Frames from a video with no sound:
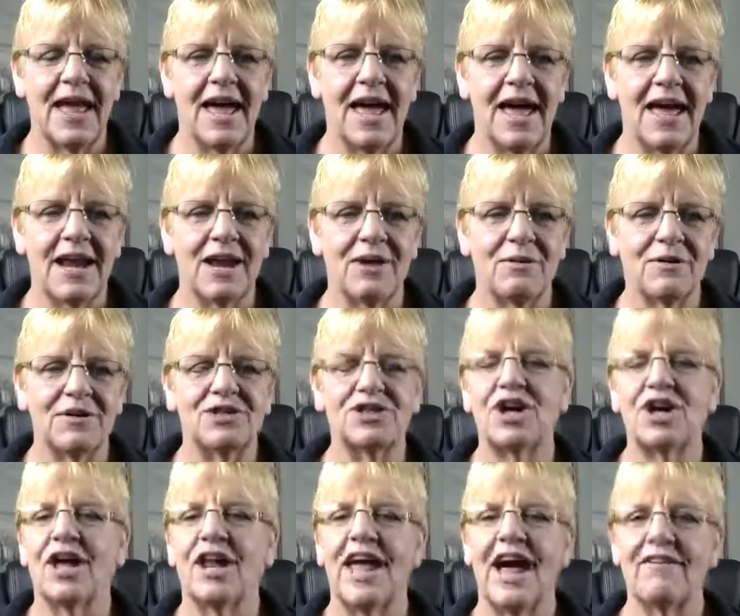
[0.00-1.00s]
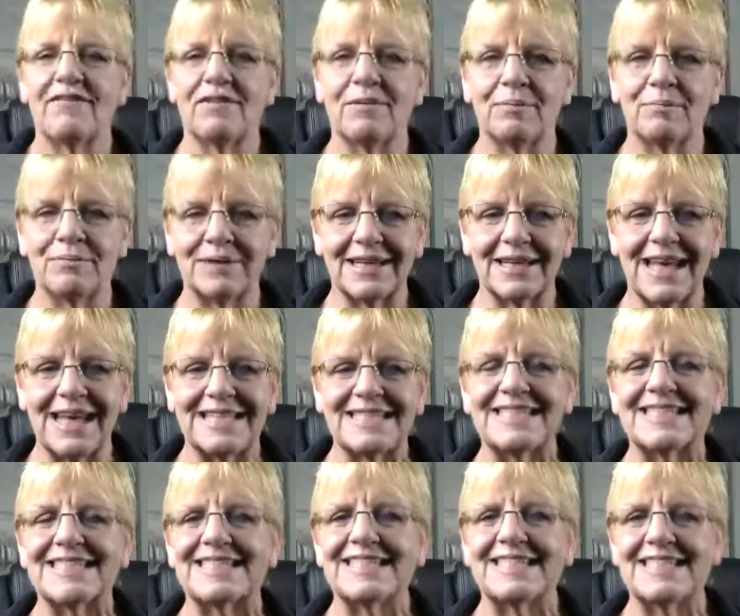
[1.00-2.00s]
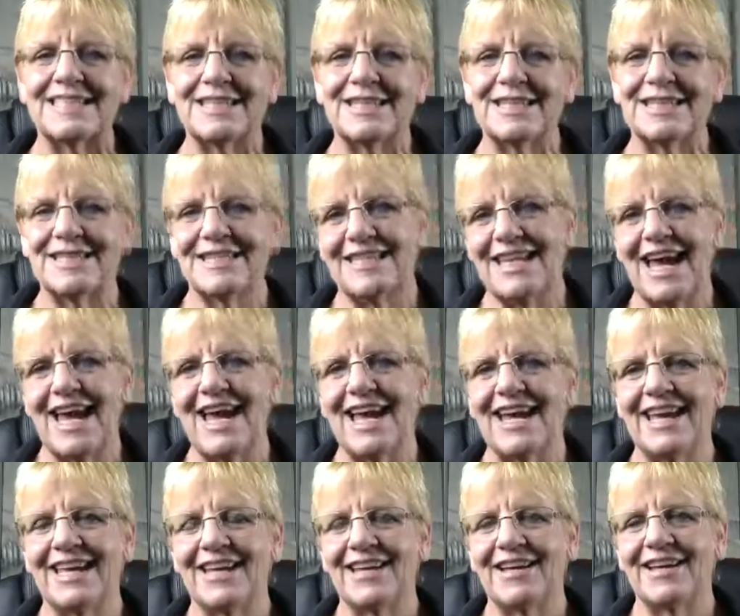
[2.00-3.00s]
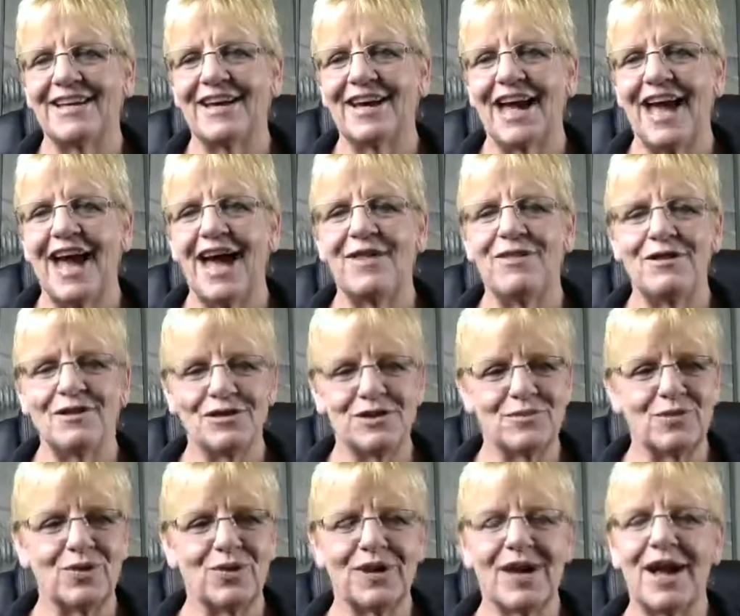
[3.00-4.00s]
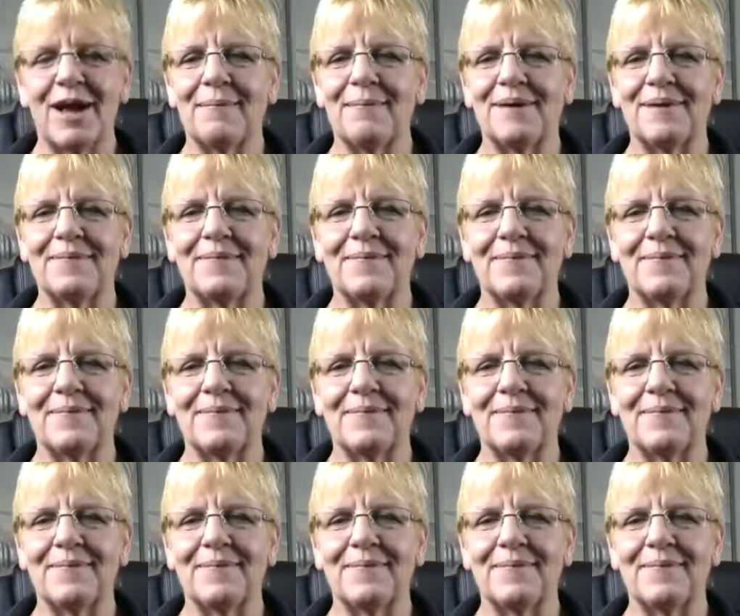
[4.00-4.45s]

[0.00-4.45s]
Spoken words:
And I want y'all to have a blessed day. And there's more coming.